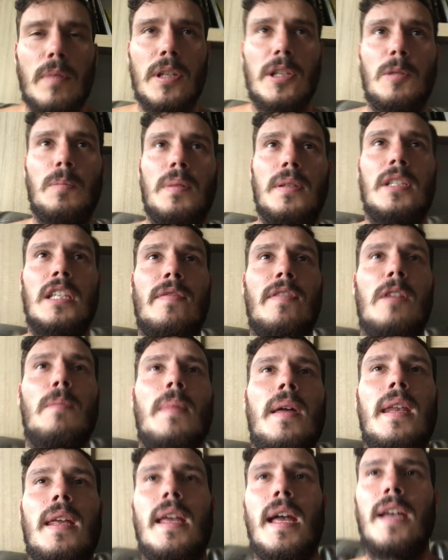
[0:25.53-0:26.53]
specific
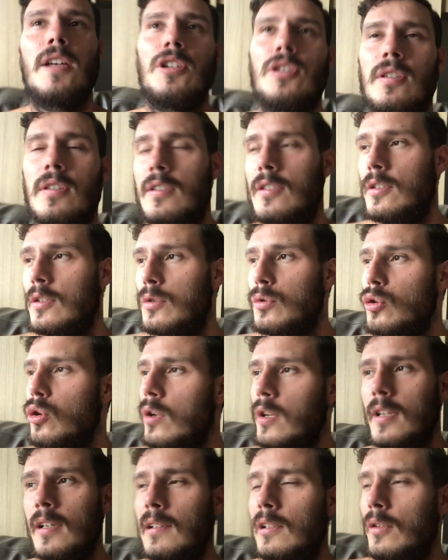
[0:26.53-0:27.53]
medications,
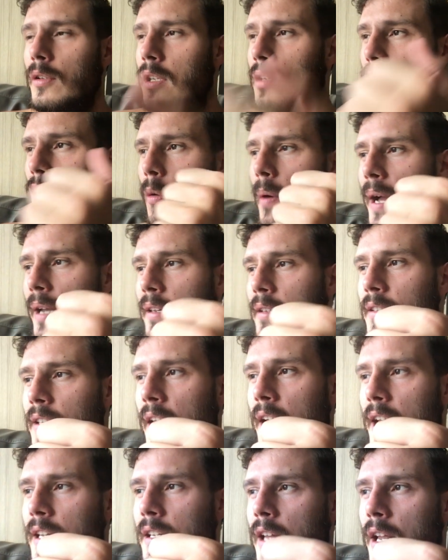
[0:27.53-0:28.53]
not including
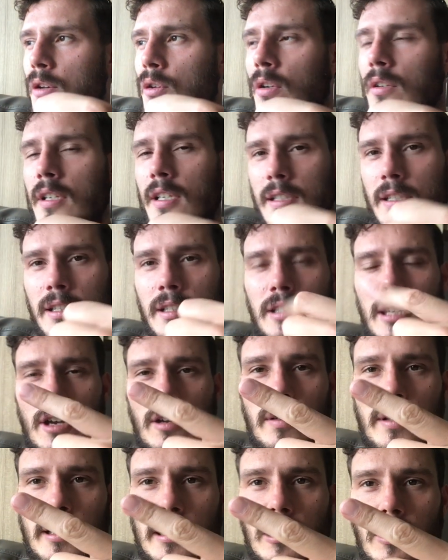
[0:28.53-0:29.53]
Roaccutane and not
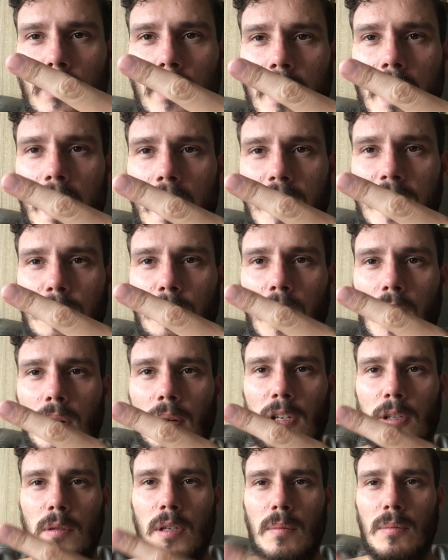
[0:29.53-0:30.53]
necessarily including
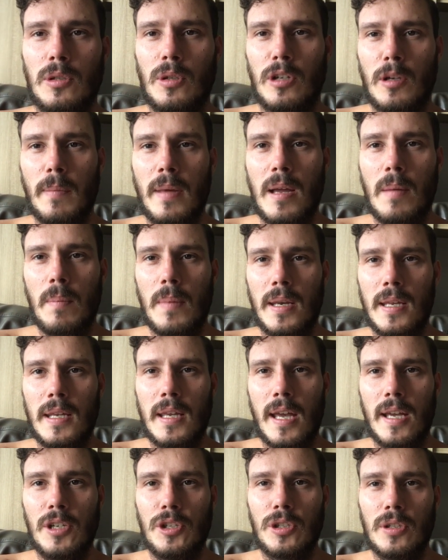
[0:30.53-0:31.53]
antibiotics, but I'm talking about
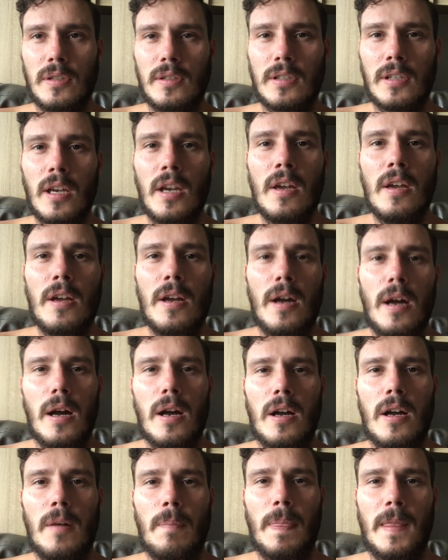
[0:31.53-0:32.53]
medications
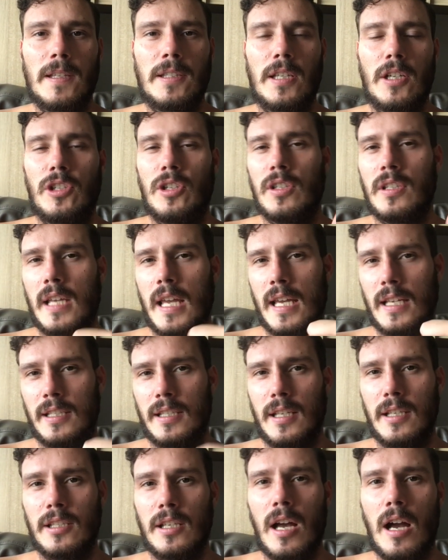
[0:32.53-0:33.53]
such as
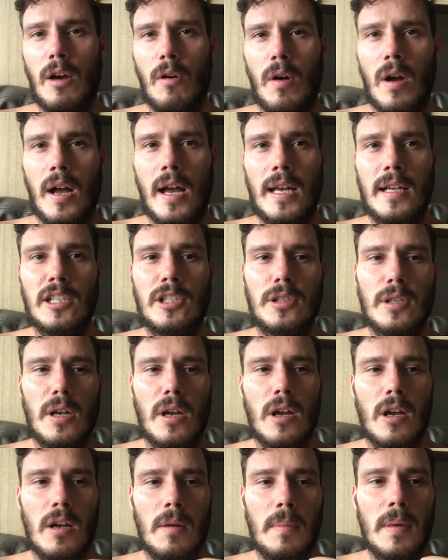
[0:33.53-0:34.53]

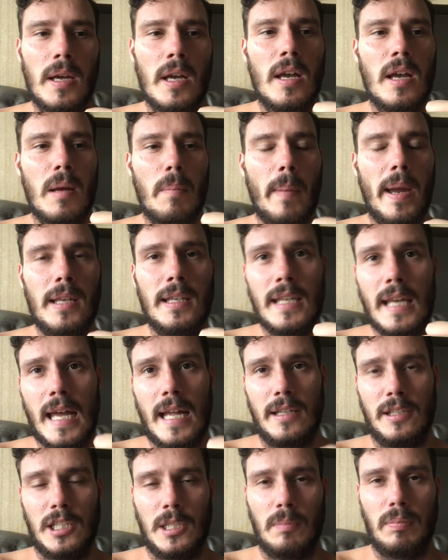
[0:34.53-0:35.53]
SSRIs, mainly
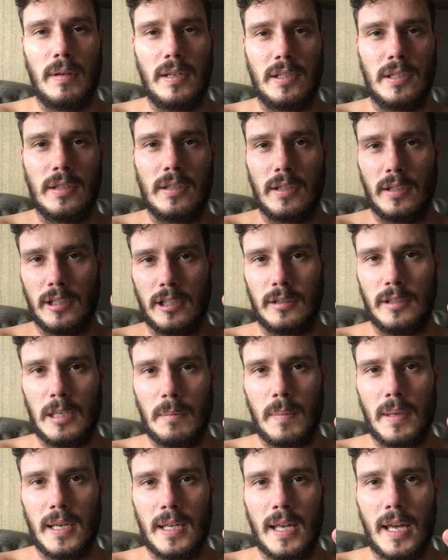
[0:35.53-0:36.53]
antidepressants and sleep
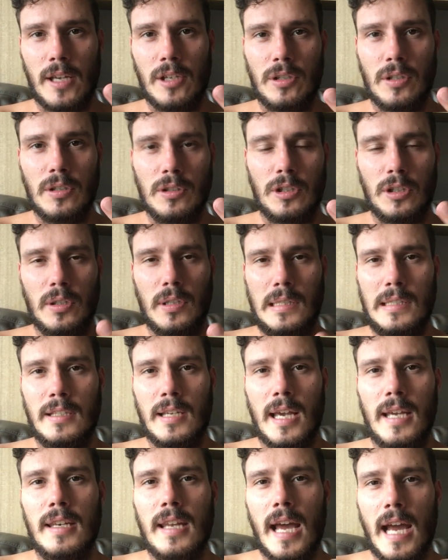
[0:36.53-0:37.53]
medications that
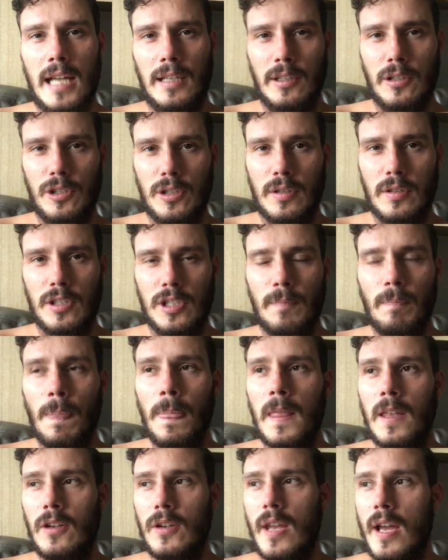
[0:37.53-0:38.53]
contain halogens.
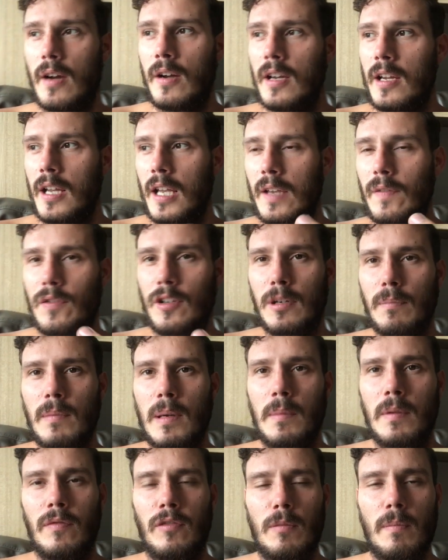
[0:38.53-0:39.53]
Now, if you
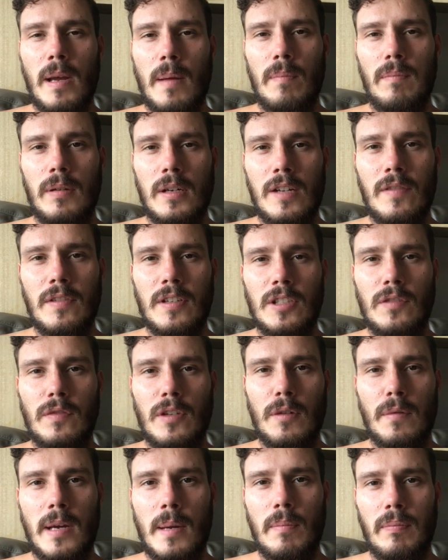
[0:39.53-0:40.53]
remember from my previous
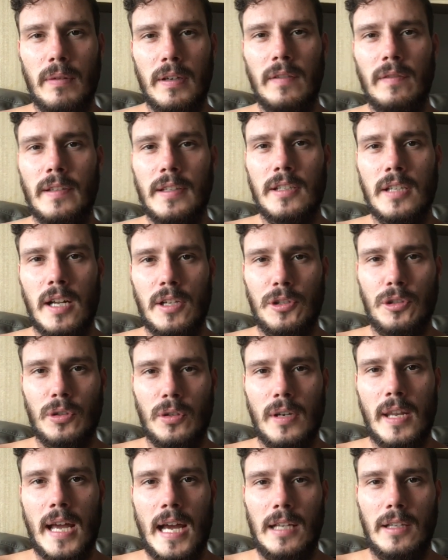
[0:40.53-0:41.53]
video, I briefly touched
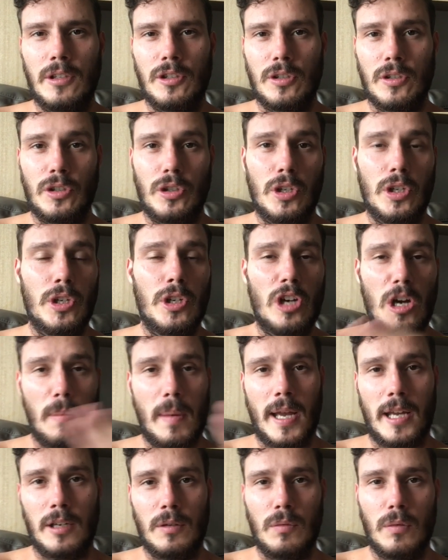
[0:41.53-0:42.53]
on halogens, and you can go
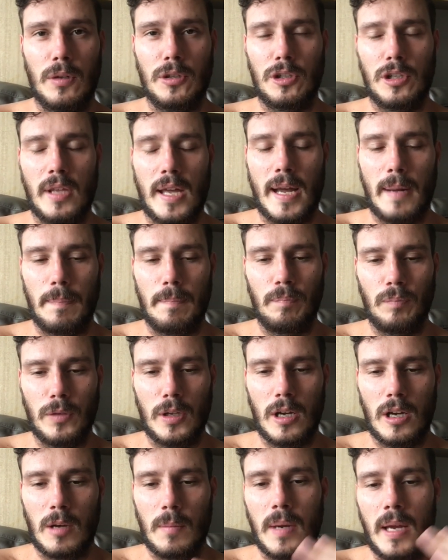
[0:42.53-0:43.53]
back and watch that.
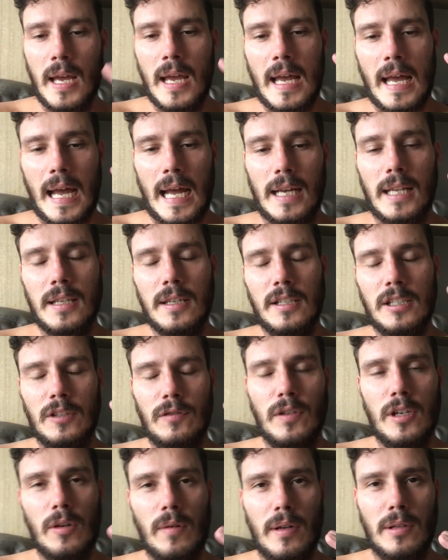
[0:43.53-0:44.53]
And in this
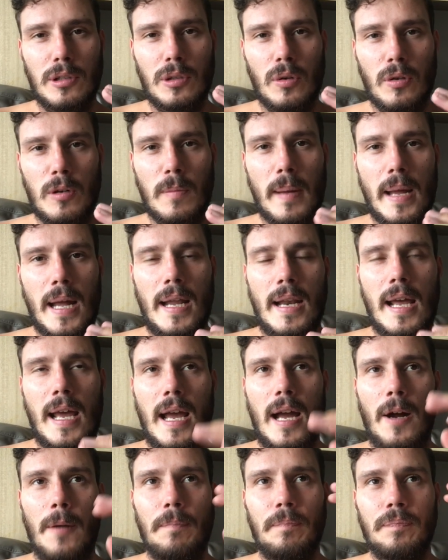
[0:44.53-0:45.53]
video, I talk about
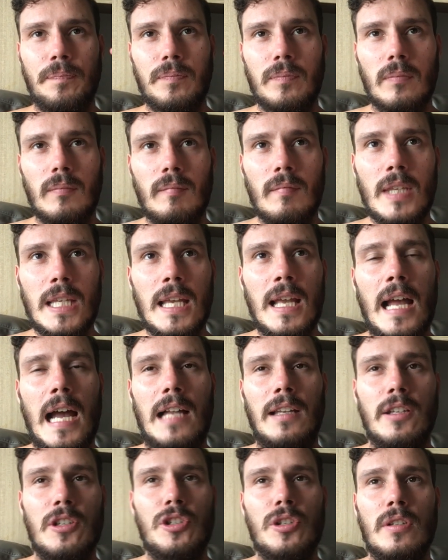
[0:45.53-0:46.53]
how
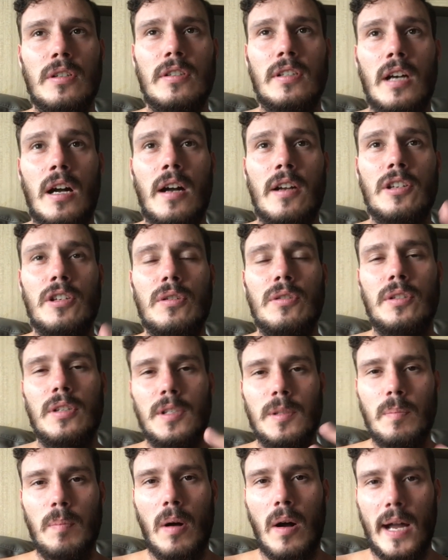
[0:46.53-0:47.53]
halogens are used as
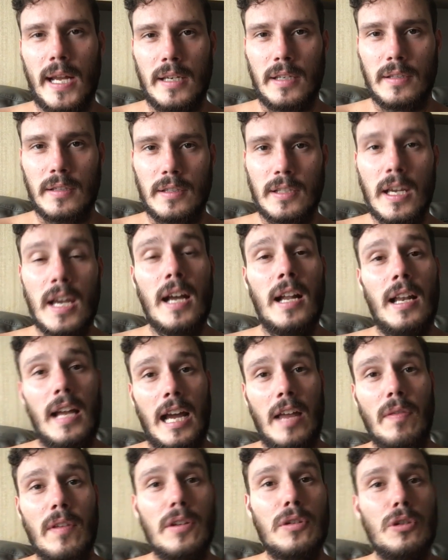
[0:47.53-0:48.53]
binders,
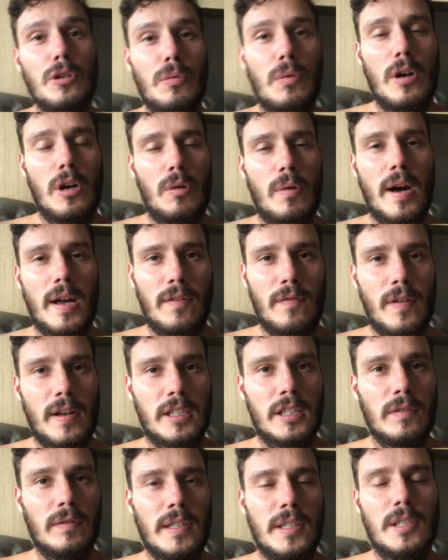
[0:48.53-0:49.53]
and they do work quite
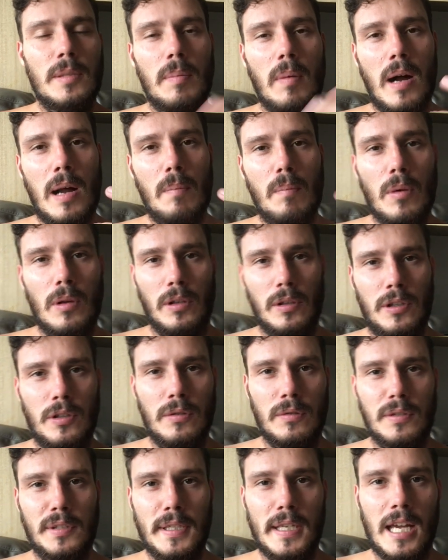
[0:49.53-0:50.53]
effectively to bind
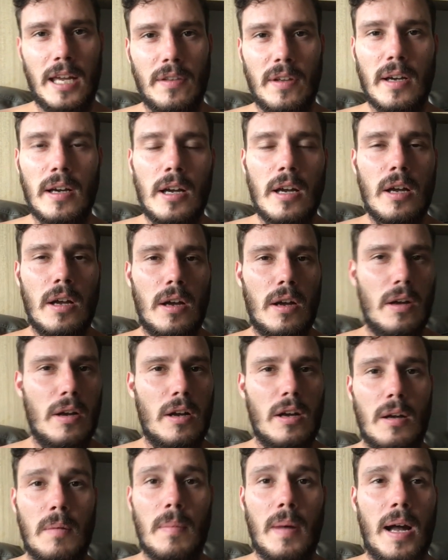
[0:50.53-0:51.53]
molecules together.
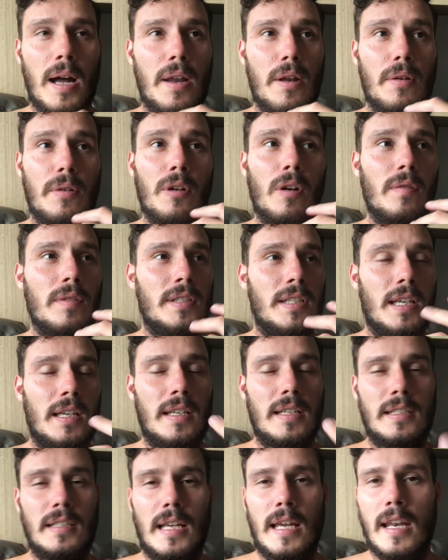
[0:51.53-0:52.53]
I don't obviously
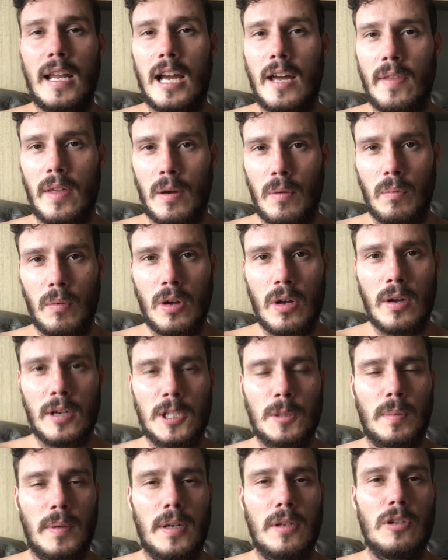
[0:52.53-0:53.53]
understand how that
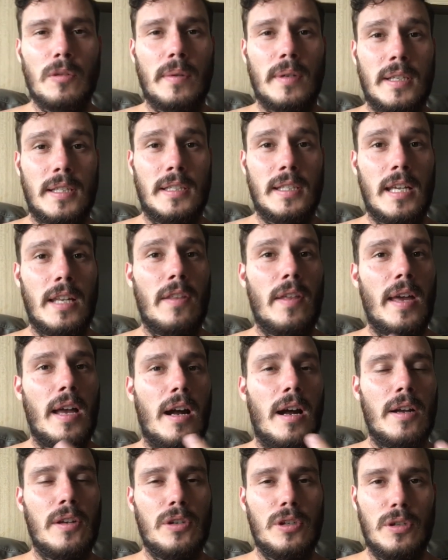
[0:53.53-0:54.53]
works, but I do understand they
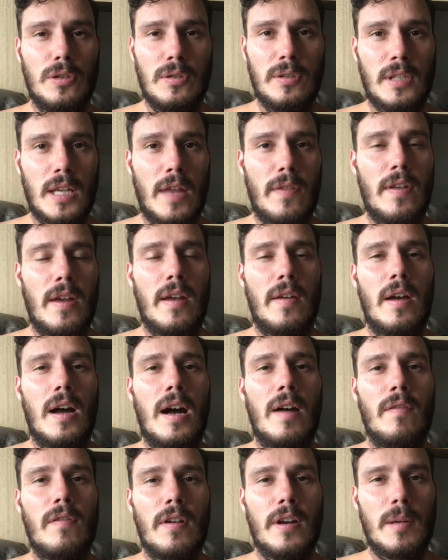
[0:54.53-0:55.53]
are used and they
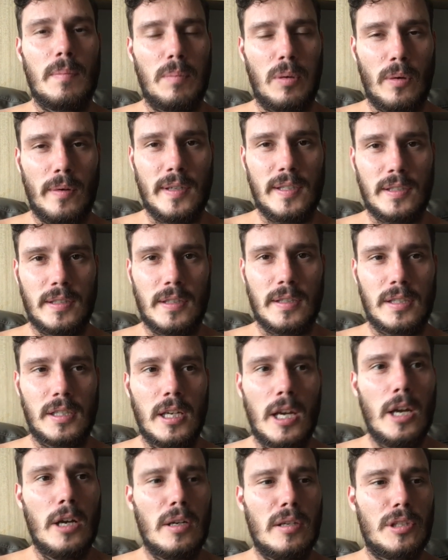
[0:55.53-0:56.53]
are very poisonous.
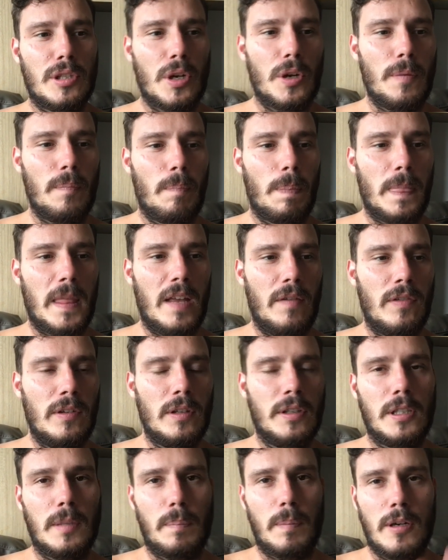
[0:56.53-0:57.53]
So if you
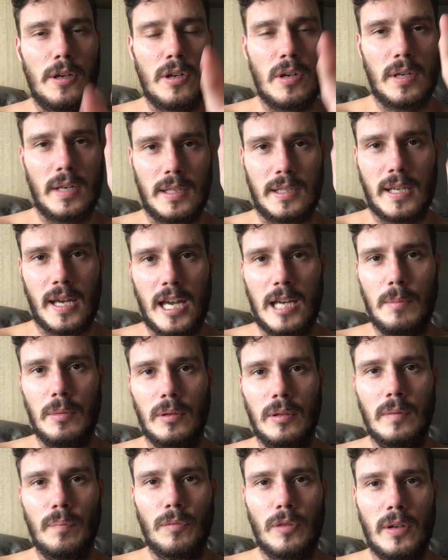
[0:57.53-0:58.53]
look at the periodic
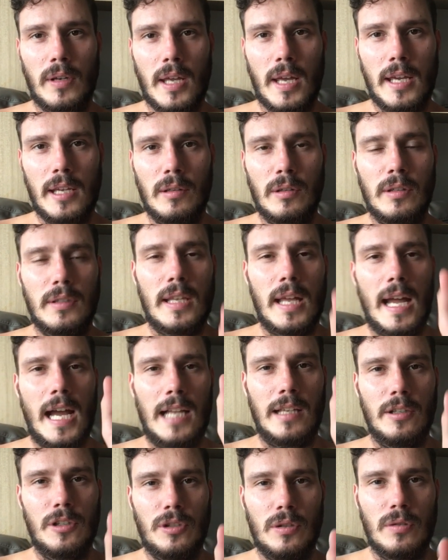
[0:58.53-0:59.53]
table, okay, you look at the
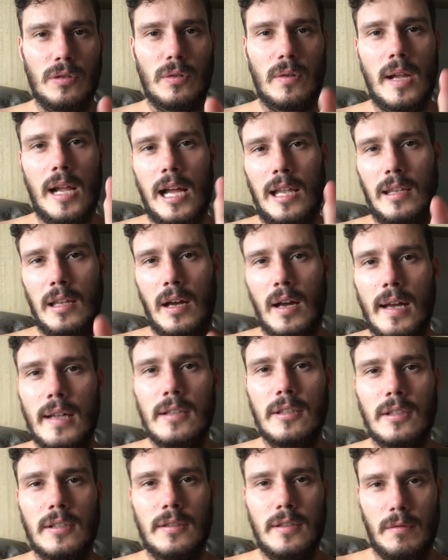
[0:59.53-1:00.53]
halogens or
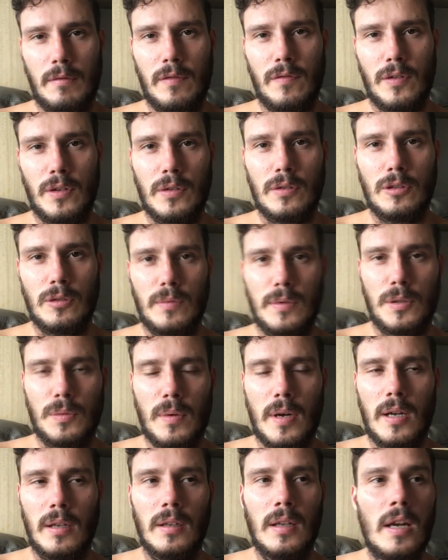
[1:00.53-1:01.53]
halides as they're referred to as
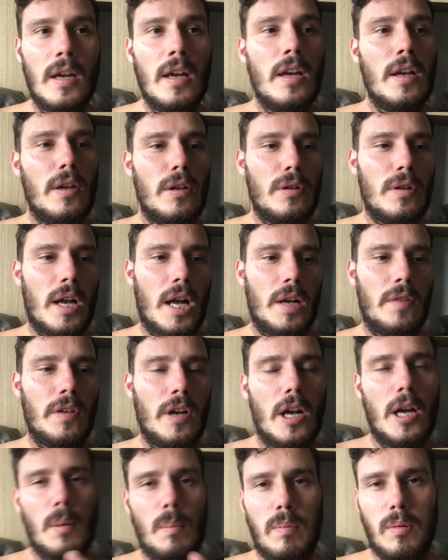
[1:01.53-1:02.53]
well, you have
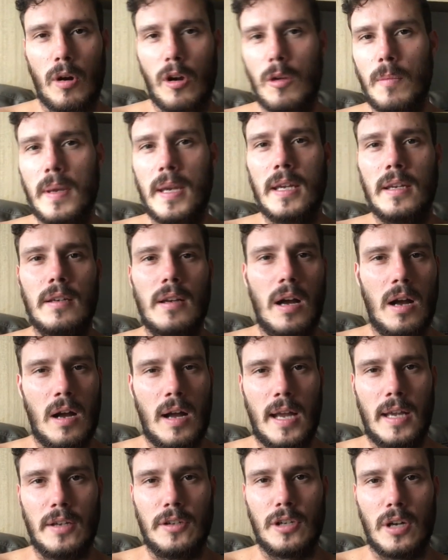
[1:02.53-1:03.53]
bromine,
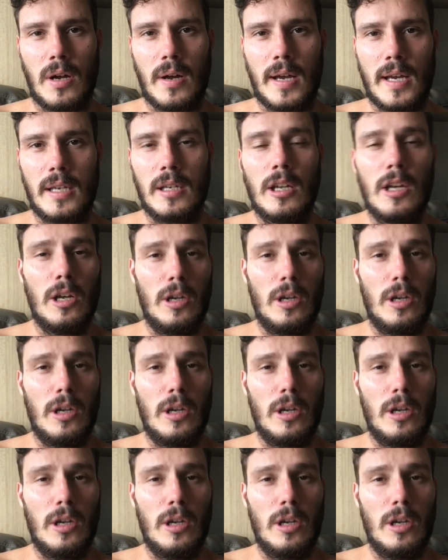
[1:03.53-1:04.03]
iodine,